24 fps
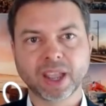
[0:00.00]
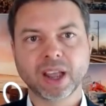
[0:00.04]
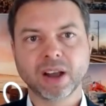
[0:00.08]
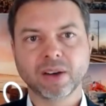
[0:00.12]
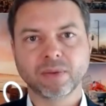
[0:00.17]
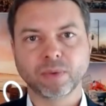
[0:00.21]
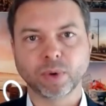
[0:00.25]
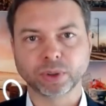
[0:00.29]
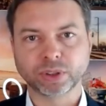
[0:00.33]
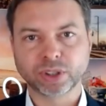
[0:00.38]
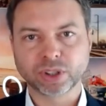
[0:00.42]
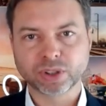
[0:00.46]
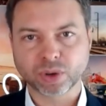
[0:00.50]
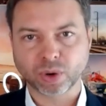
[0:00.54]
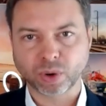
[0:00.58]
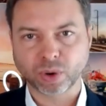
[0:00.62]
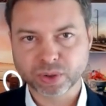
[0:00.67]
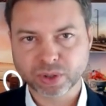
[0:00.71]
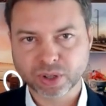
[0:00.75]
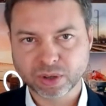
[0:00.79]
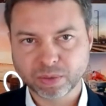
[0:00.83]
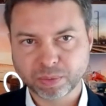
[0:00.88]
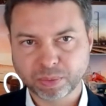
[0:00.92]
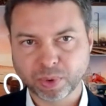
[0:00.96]
What is
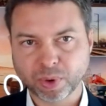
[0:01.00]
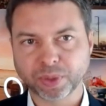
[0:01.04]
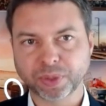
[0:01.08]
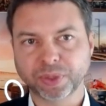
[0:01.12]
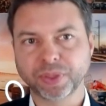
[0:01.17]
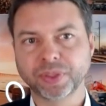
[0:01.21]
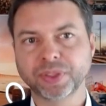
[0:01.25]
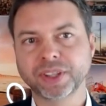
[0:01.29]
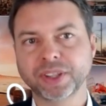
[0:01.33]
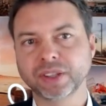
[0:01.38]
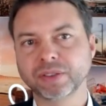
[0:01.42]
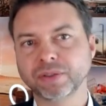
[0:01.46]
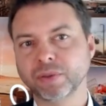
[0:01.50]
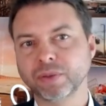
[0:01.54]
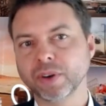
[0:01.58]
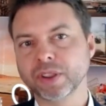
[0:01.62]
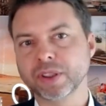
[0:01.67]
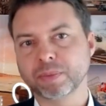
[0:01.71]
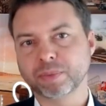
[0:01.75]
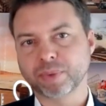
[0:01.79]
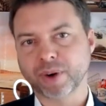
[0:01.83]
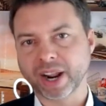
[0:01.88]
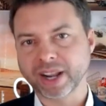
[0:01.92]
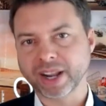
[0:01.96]
also important that further
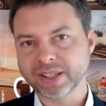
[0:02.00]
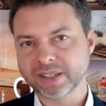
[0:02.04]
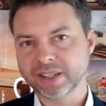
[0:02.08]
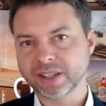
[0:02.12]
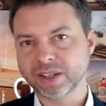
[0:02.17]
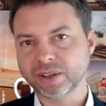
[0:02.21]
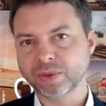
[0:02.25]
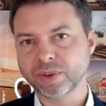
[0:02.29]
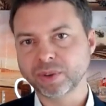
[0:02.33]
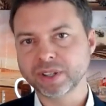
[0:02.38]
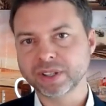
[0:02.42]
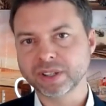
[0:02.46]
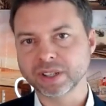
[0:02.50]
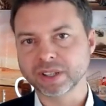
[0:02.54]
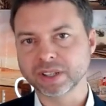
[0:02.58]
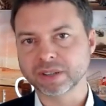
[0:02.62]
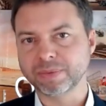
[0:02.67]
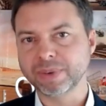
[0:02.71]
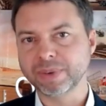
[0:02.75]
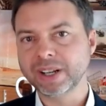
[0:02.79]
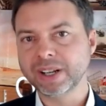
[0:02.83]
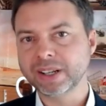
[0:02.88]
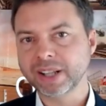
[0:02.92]
price increases will